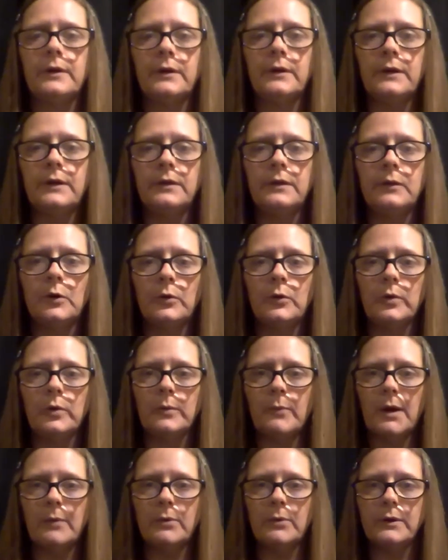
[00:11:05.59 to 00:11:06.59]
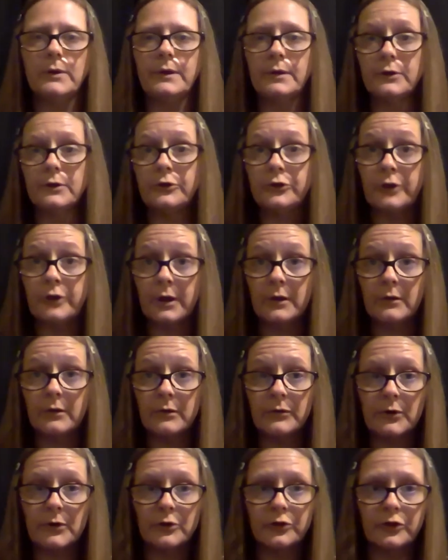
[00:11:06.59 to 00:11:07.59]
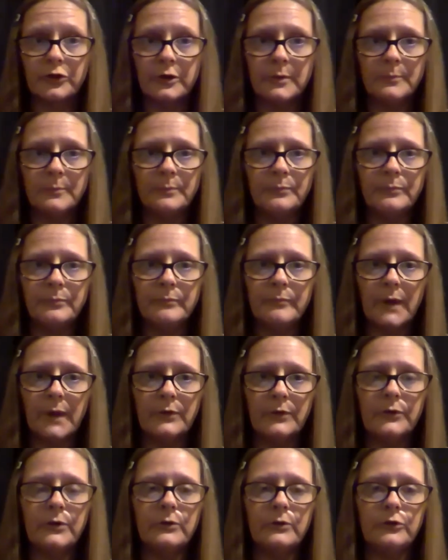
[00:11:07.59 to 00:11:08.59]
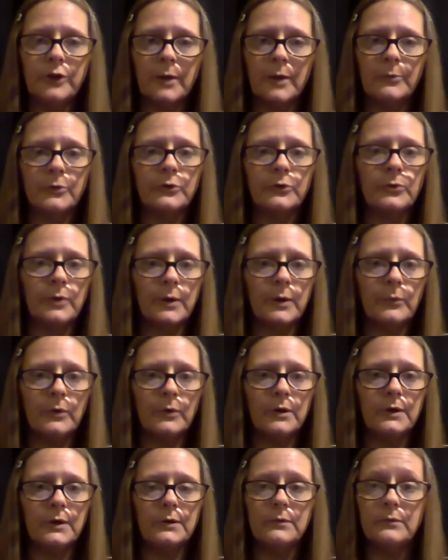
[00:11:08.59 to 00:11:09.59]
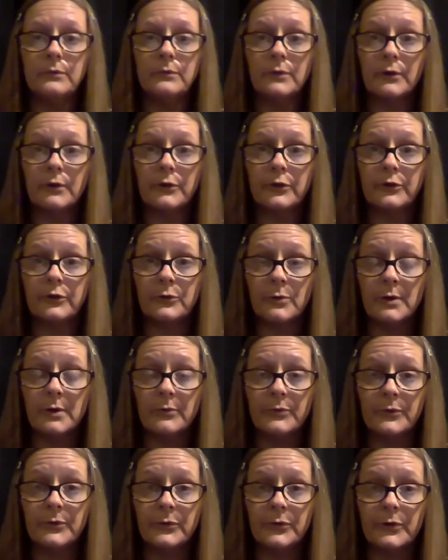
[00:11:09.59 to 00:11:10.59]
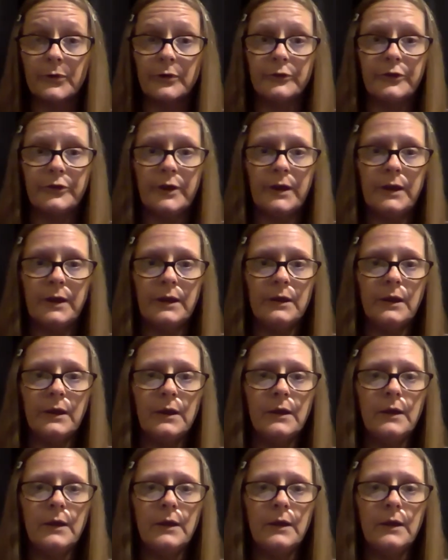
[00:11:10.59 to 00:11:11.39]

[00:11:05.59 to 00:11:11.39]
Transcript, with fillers: in the Holy Bible English Standard Version, Matthew chapter 21, verses 12 through 13,